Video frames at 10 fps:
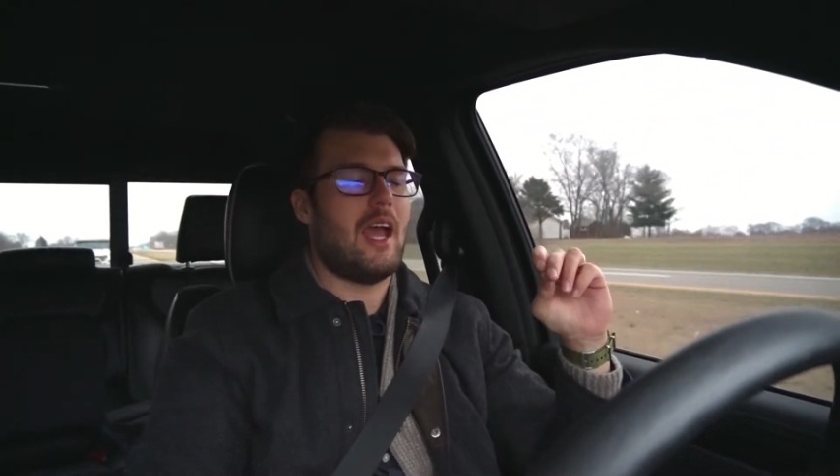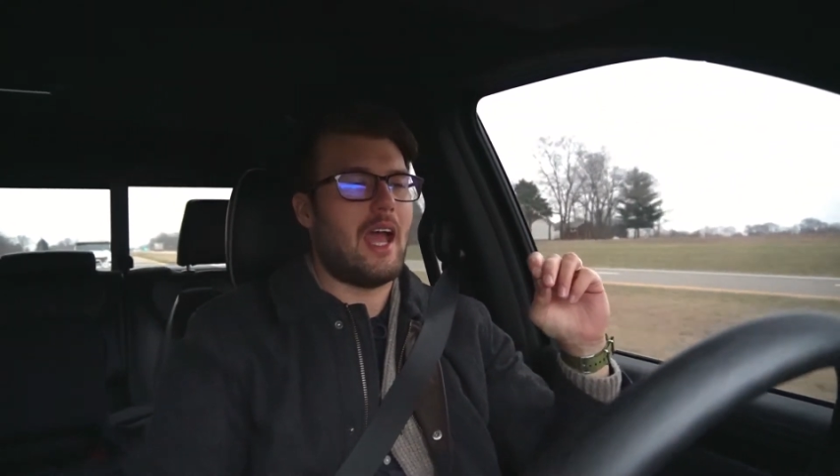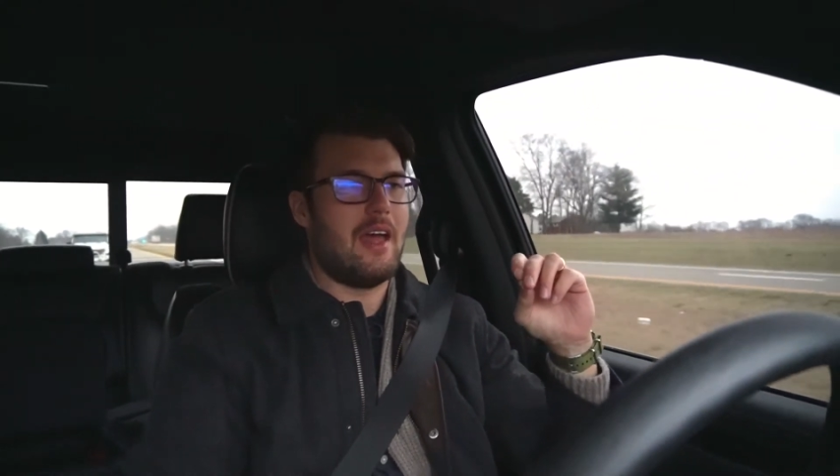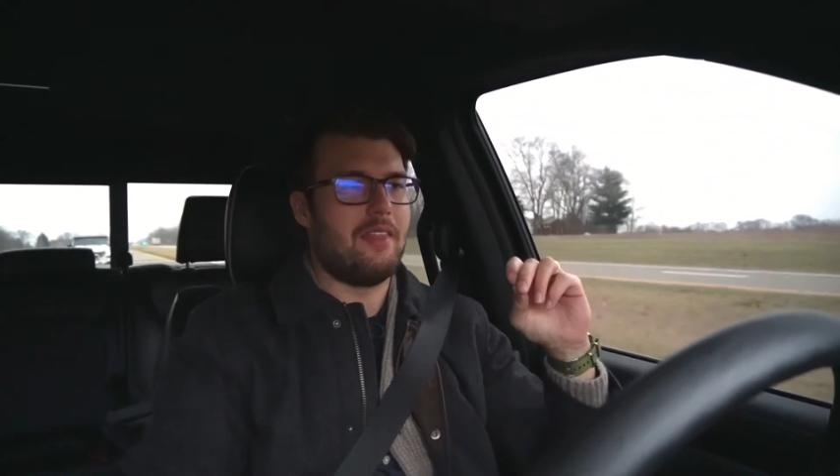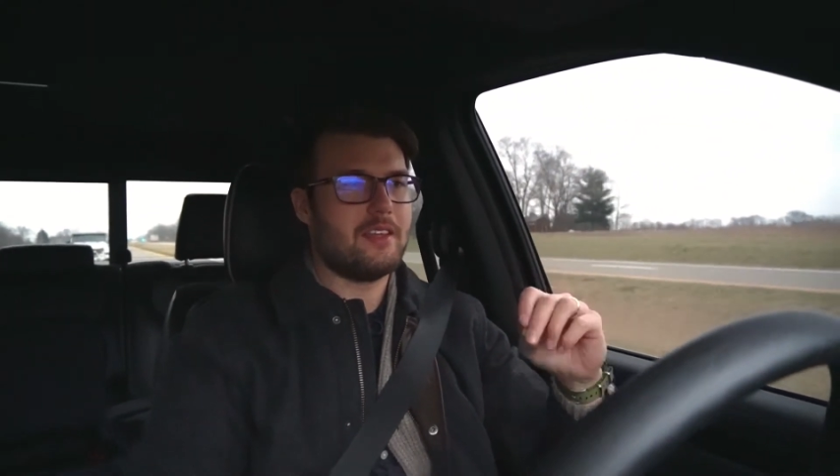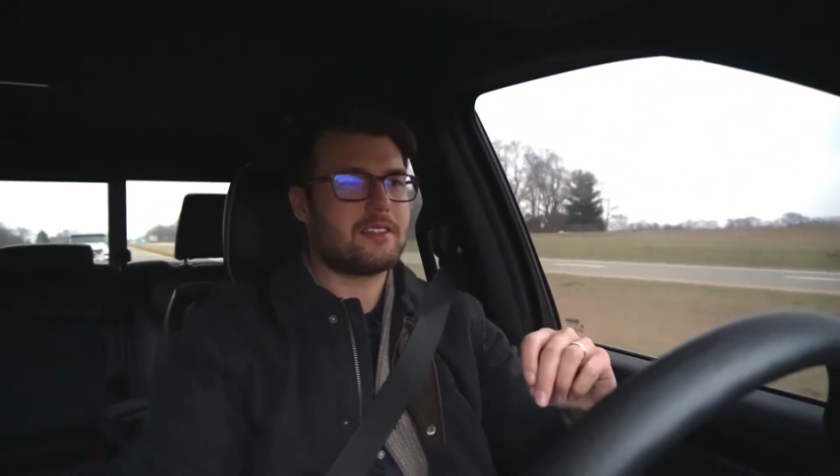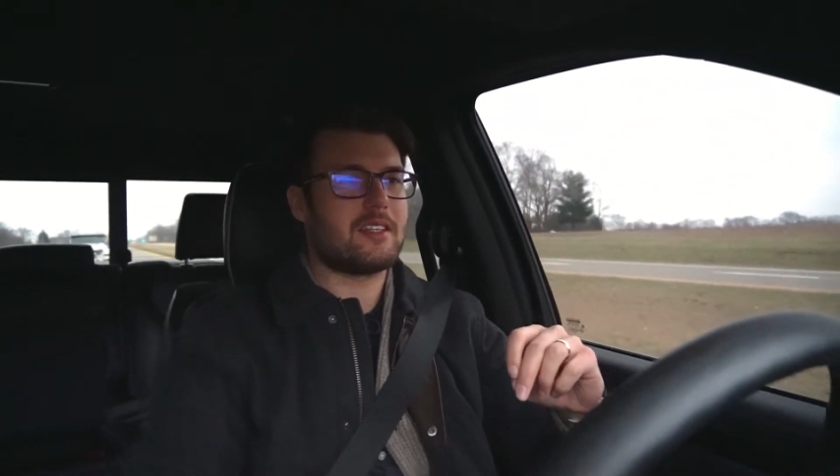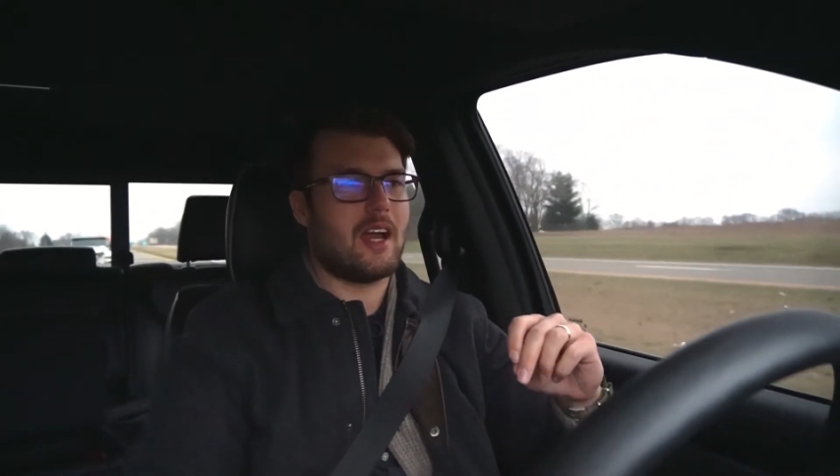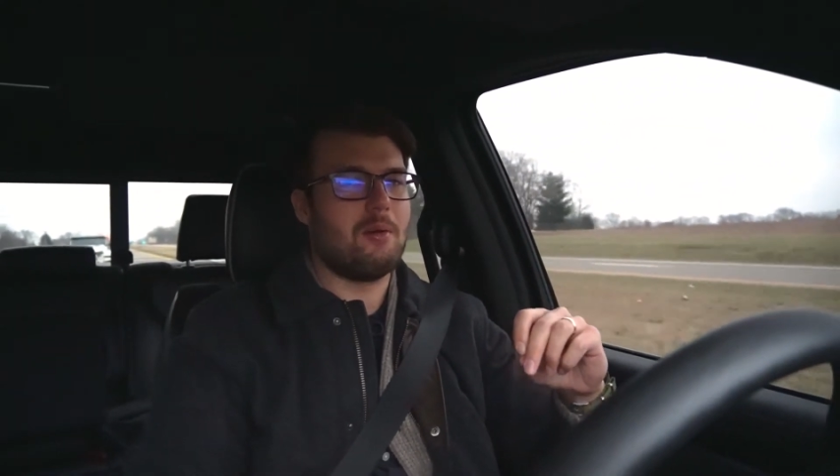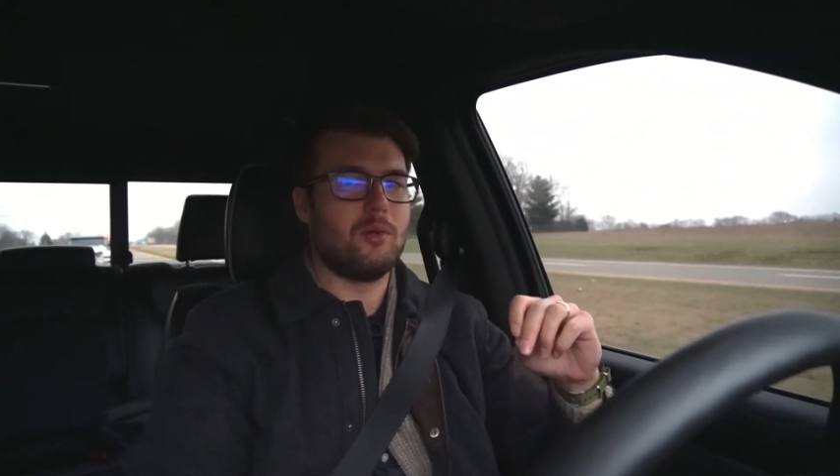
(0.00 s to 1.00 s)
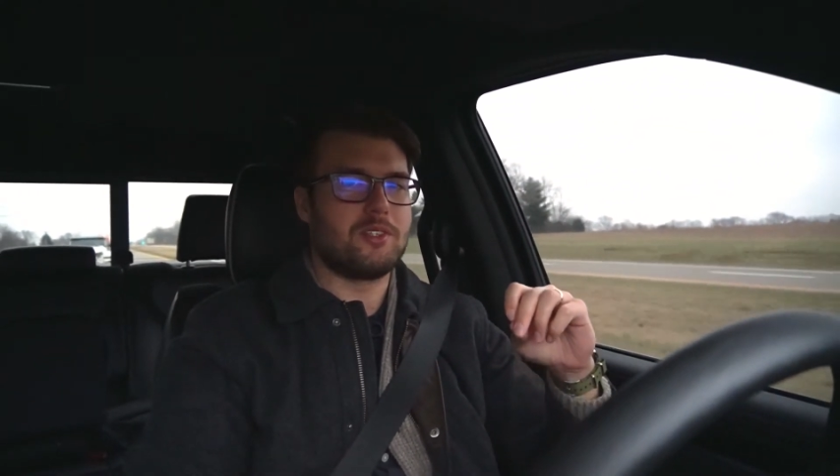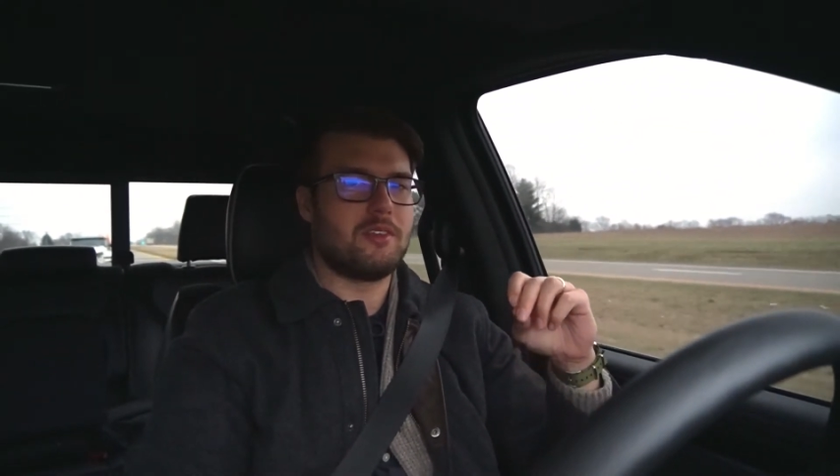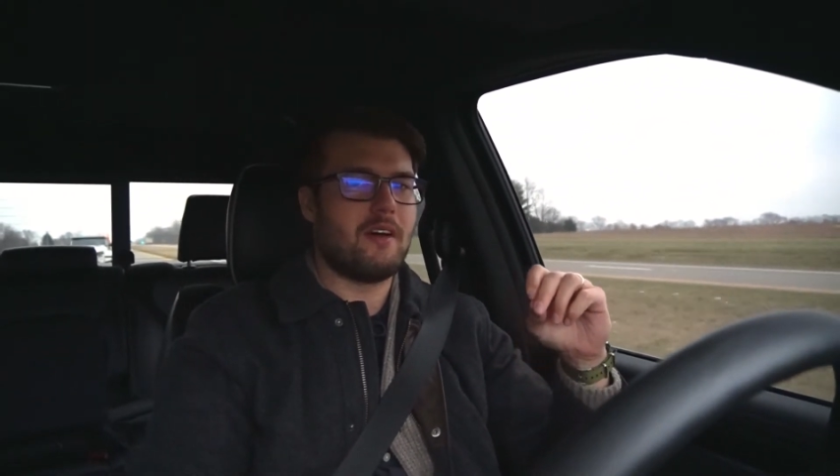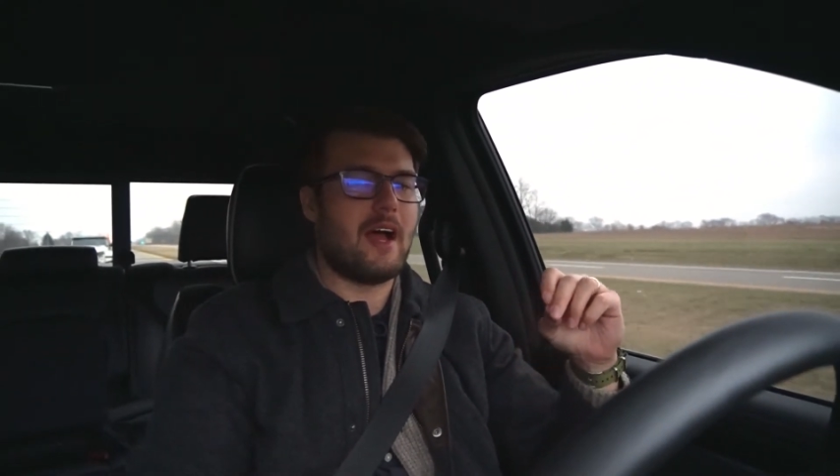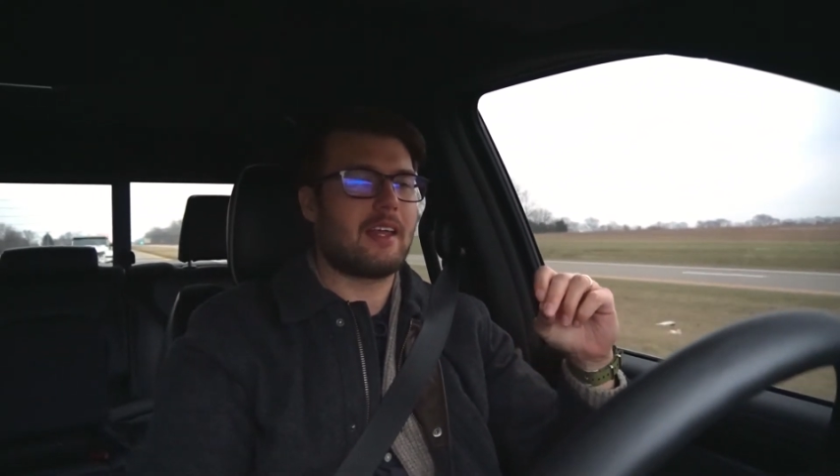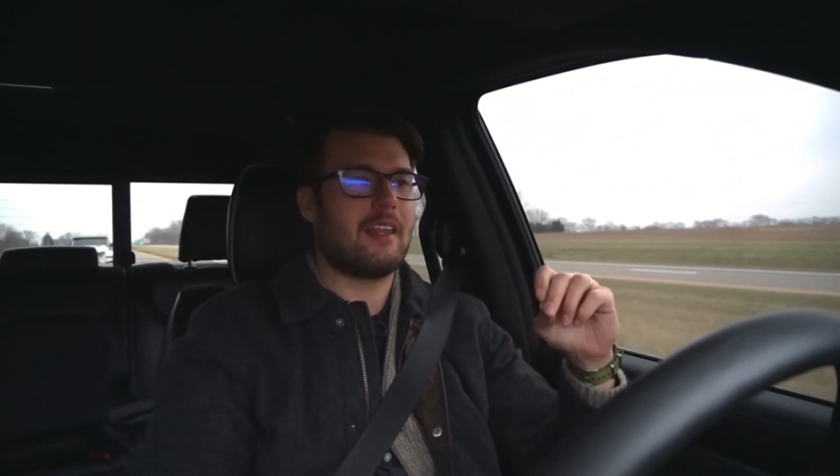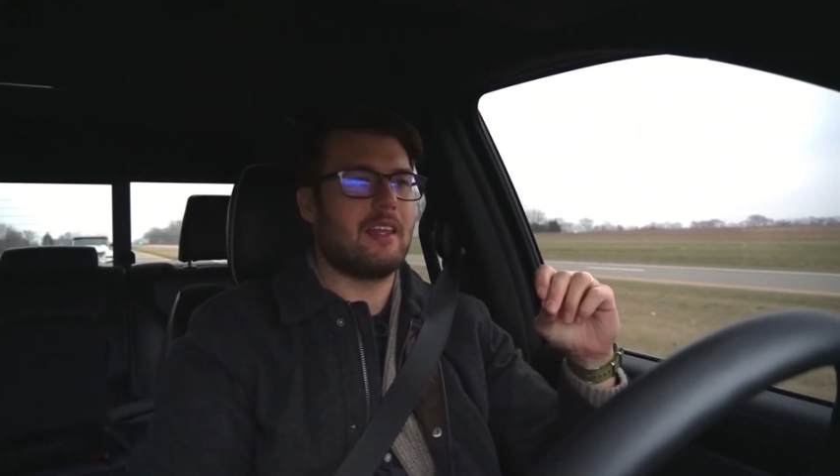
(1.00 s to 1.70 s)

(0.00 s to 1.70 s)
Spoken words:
and this time was the fact